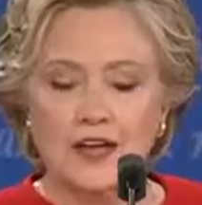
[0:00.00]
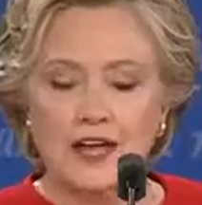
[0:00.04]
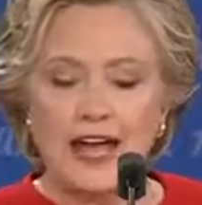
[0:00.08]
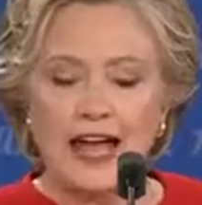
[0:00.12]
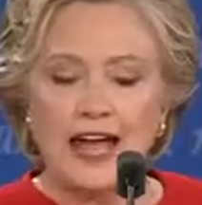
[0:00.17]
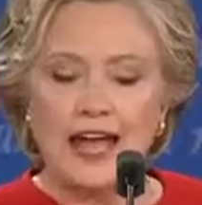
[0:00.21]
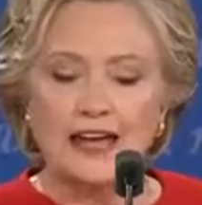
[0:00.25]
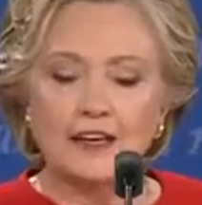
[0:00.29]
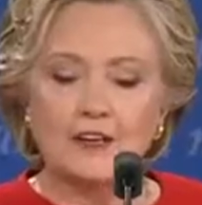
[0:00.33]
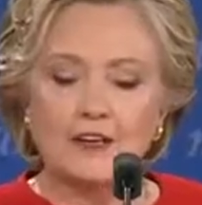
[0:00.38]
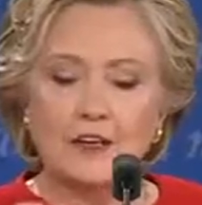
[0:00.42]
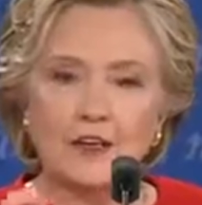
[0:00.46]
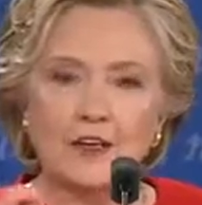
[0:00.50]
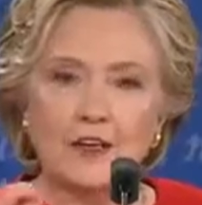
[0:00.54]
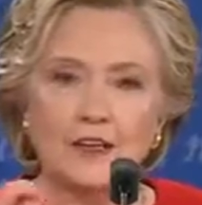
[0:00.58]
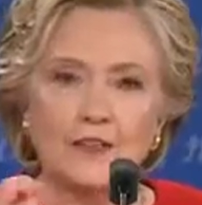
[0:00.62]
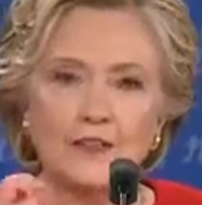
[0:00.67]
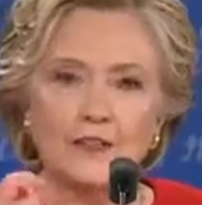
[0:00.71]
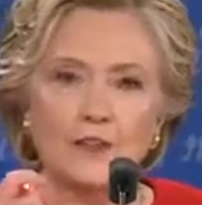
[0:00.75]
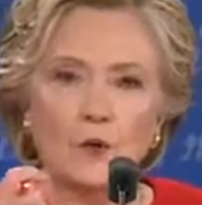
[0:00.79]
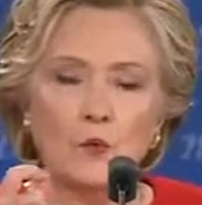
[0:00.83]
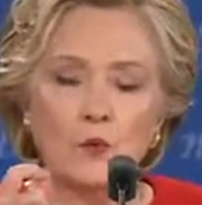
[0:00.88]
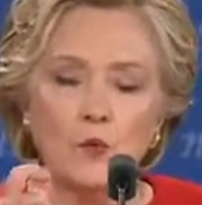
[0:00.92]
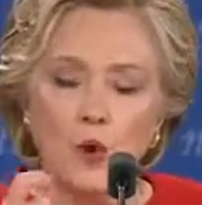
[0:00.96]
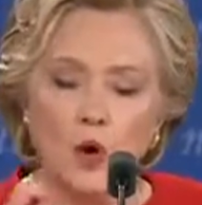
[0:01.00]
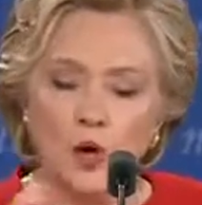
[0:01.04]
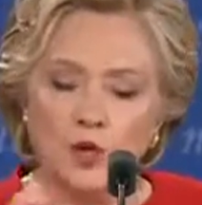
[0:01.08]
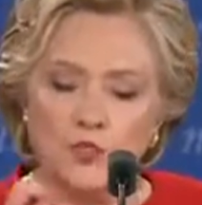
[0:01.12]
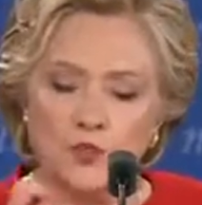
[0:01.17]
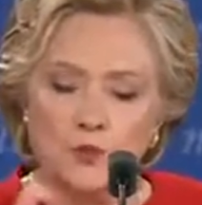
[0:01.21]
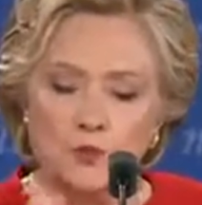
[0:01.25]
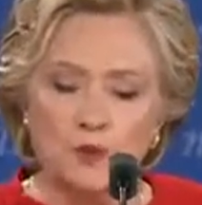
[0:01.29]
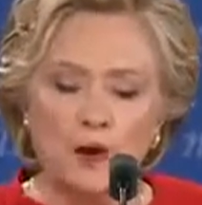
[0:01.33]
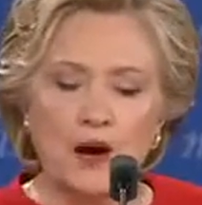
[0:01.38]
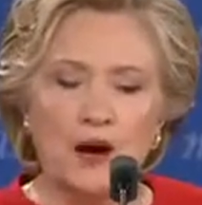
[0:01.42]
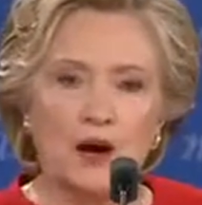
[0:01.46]
And the worst
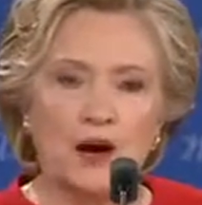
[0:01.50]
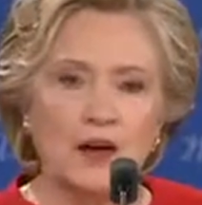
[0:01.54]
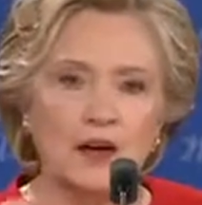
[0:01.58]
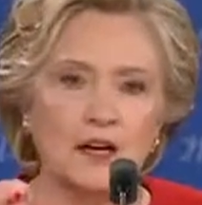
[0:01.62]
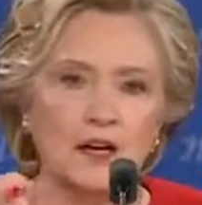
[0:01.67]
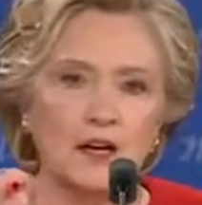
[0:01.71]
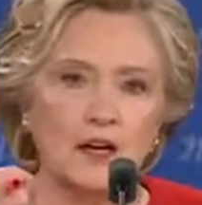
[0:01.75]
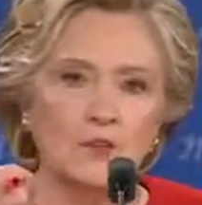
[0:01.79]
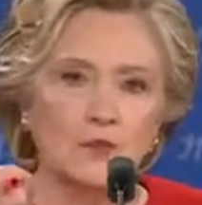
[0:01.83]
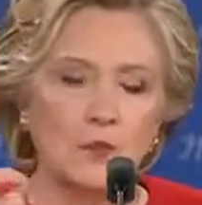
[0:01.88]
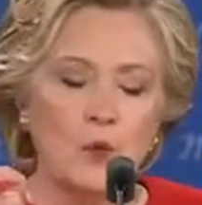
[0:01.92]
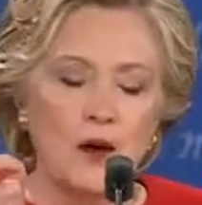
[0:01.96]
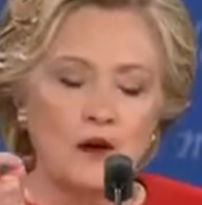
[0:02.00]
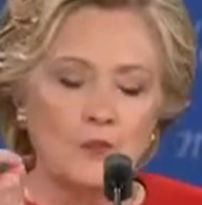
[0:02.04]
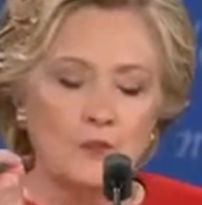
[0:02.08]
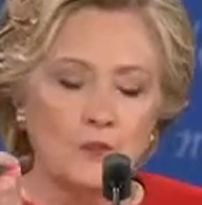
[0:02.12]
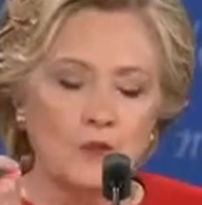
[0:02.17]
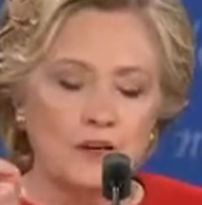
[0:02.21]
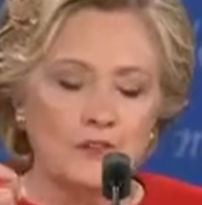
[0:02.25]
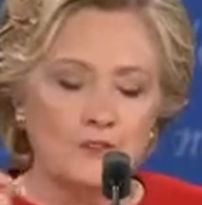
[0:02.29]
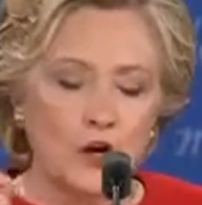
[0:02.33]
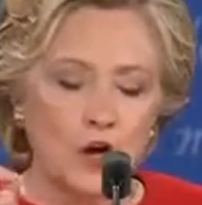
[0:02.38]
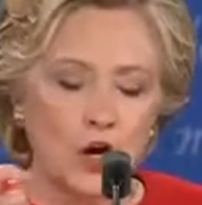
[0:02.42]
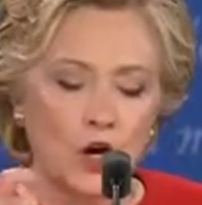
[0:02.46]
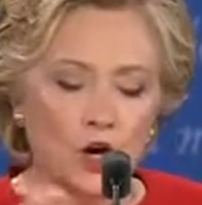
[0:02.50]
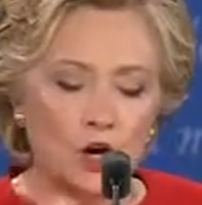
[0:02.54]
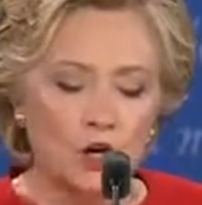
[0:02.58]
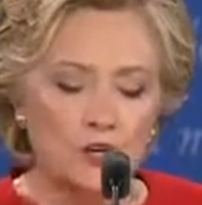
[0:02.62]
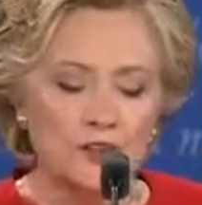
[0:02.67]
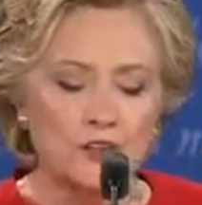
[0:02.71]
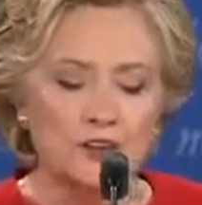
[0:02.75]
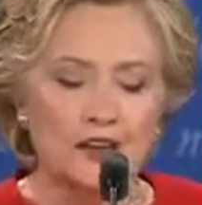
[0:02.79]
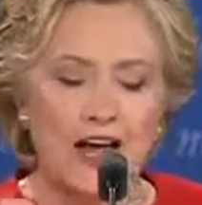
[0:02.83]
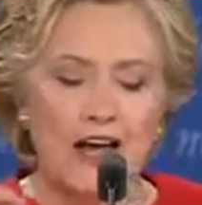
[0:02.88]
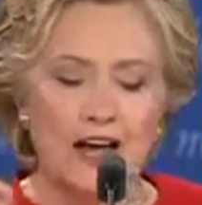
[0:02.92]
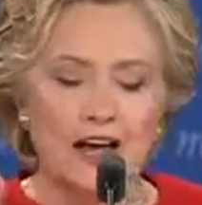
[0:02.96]
part no, of what we've heard us.
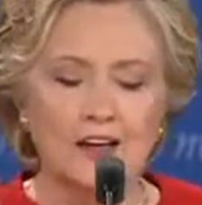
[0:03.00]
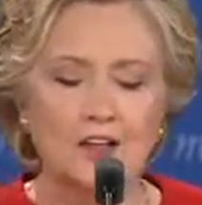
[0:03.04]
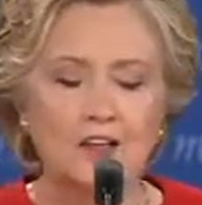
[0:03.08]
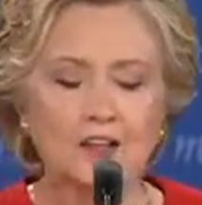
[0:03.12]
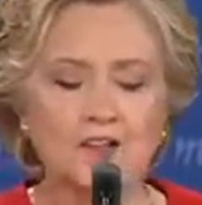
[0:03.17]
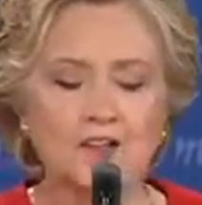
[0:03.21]
Donald